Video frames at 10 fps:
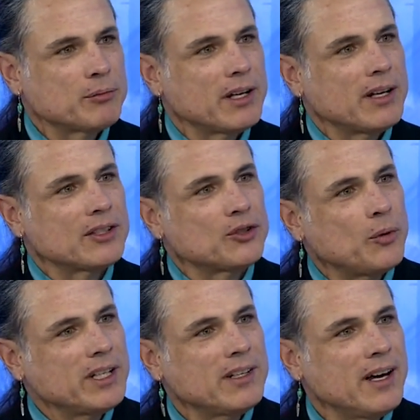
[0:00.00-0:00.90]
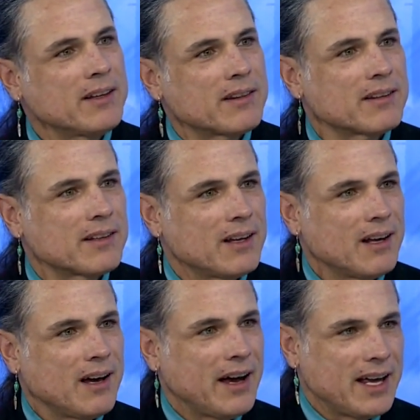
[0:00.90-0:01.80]
But on the 29th,
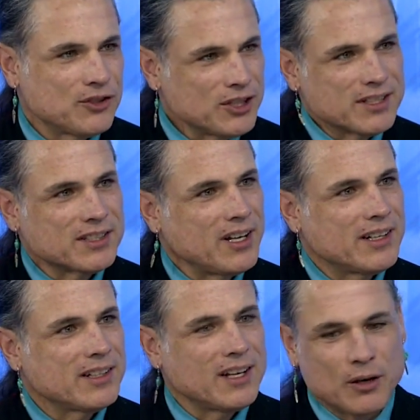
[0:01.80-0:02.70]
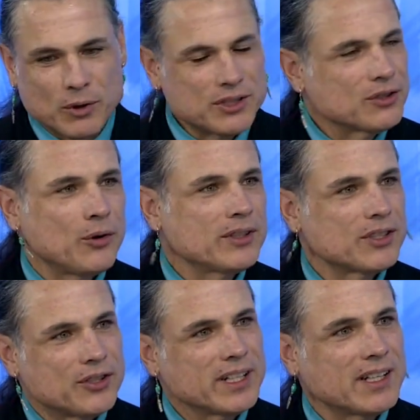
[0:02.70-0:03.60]
I had just decided I wasn't going to
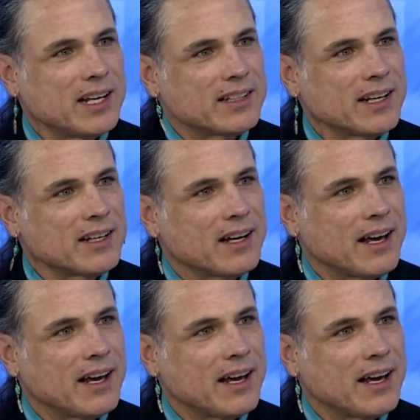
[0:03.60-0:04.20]
drink that day.